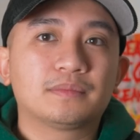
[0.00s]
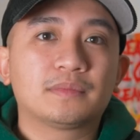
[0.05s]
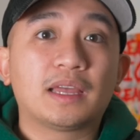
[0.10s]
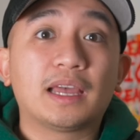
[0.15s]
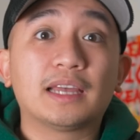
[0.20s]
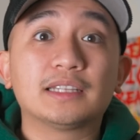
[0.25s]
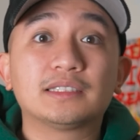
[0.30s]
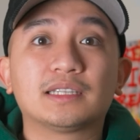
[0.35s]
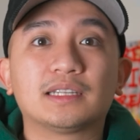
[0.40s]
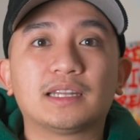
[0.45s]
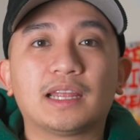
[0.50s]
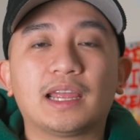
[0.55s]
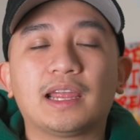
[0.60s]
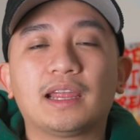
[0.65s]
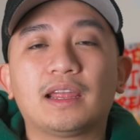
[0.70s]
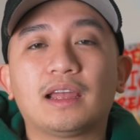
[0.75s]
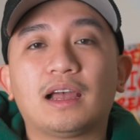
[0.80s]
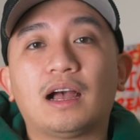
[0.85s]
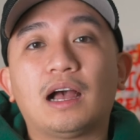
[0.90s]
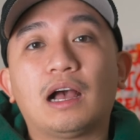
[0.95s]
And
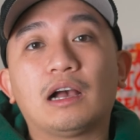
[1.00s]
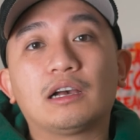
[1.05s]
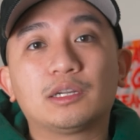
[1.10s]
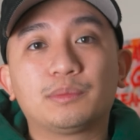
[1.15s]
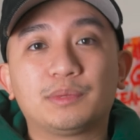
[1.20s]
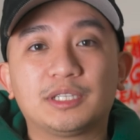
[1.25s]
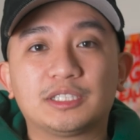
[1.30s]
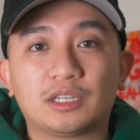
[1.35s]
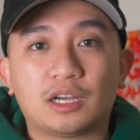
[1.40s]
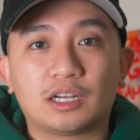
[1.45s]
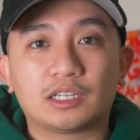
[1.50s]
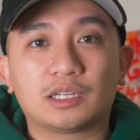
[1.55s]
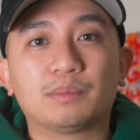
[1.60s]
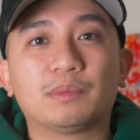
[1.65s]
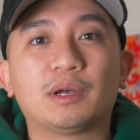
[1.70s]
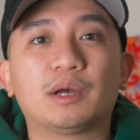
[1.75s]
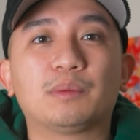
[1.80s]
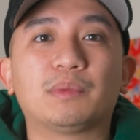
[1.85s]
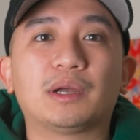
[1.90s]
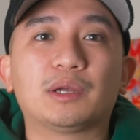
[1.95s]
today, I'm gonna be talking
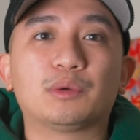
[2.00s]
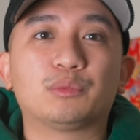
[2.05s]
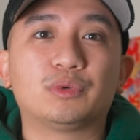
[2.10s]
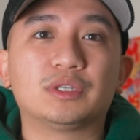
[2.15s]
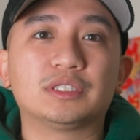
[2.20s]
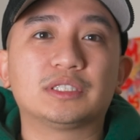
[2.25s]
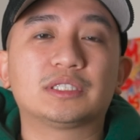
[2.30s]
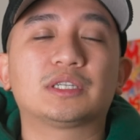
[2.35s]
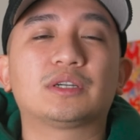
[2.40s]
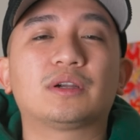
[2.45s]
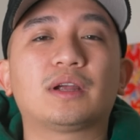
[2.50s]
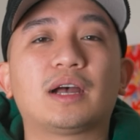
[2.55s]
about my winter